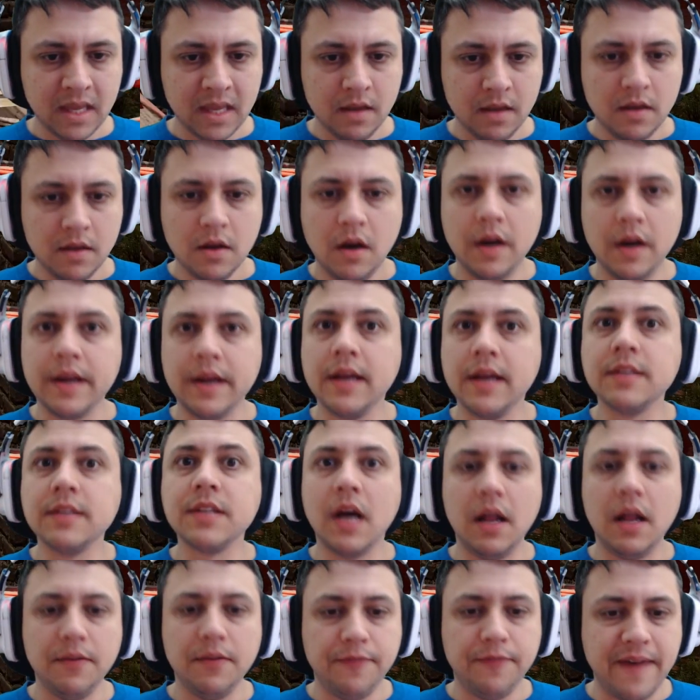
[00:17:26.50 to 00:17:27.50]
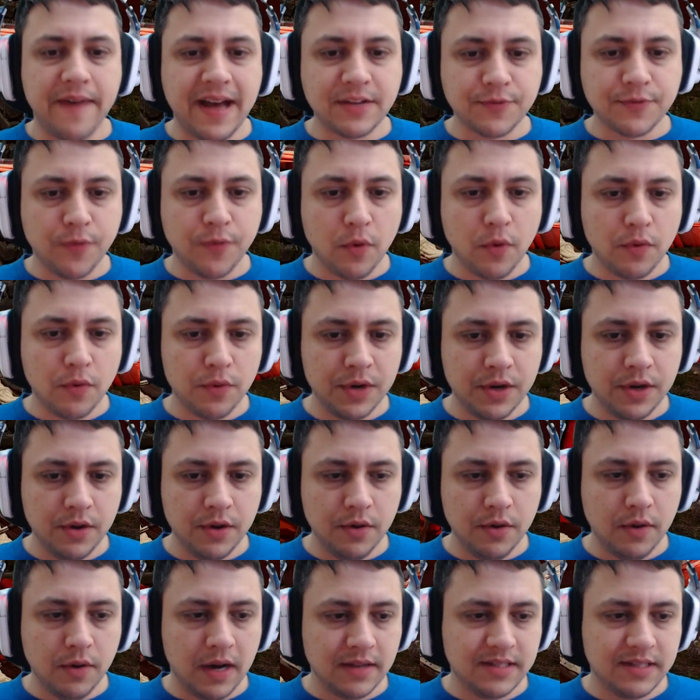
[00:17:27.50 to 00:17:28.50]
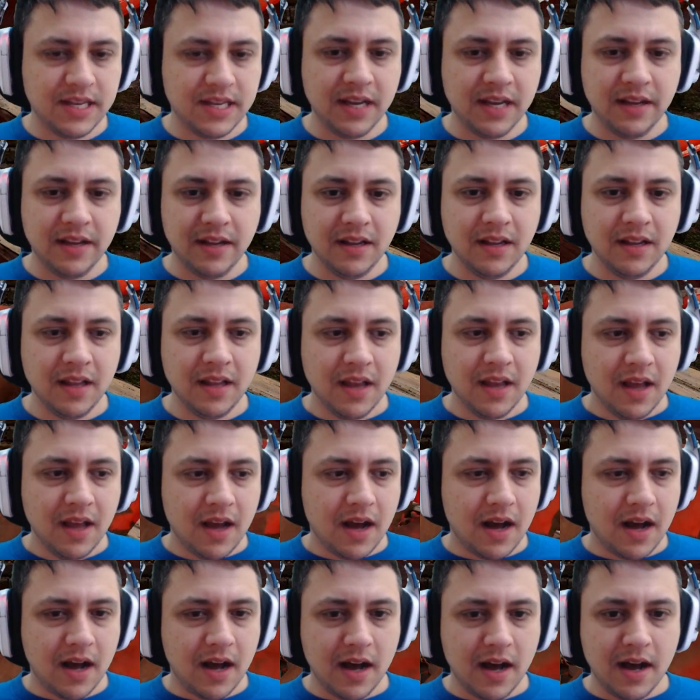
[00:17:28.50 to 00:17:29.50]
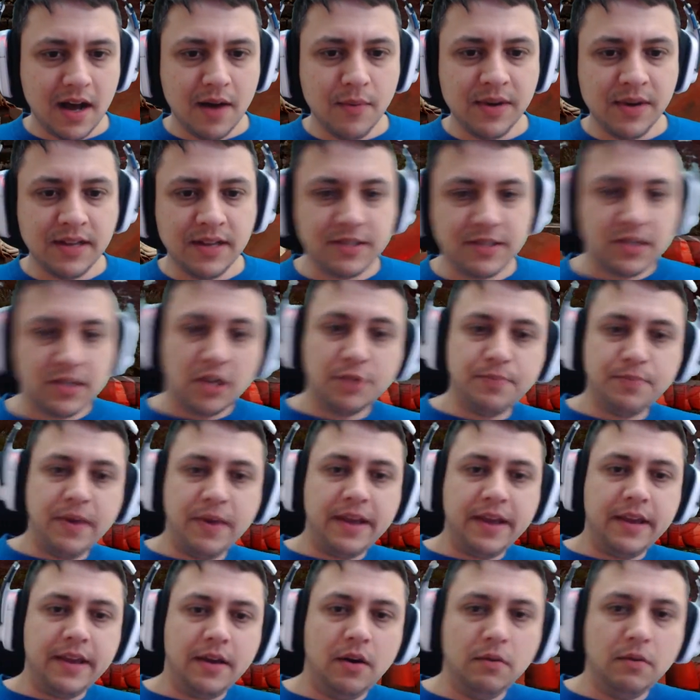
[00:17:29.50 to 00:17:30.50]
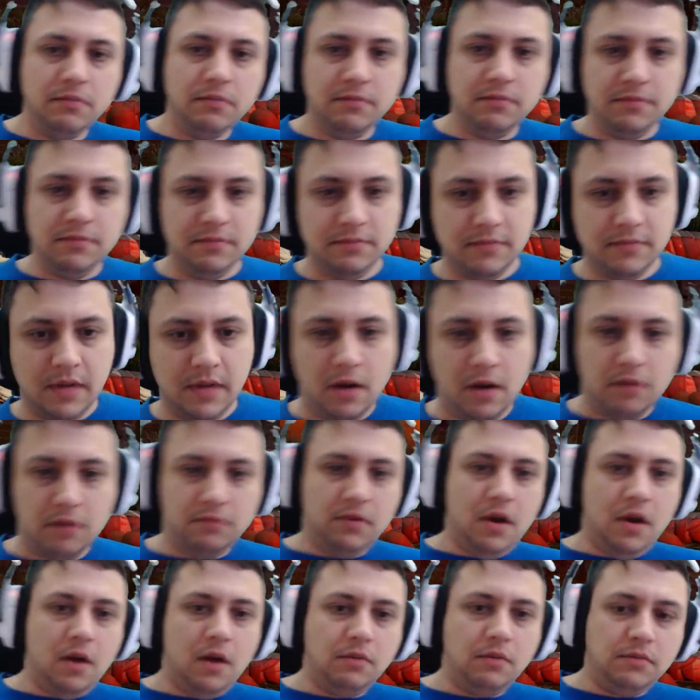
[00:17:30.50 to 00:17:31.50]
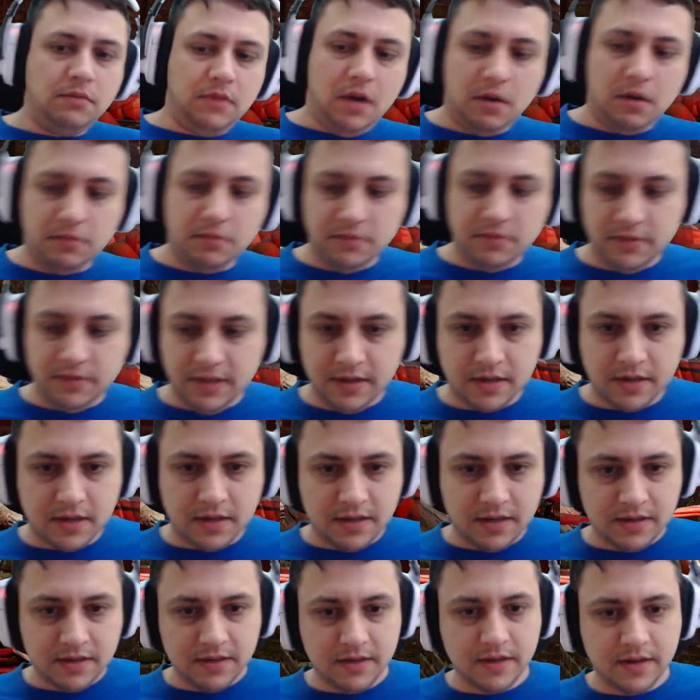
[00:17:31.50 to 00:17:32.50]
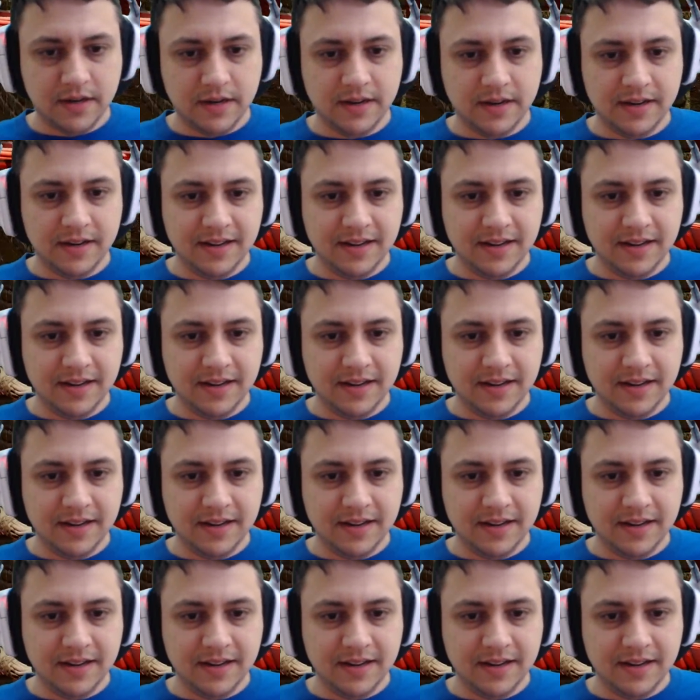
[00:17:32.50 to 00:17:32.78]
Alright guys, I'll fast forward you until when it starts breaking. Oh dear. Alright.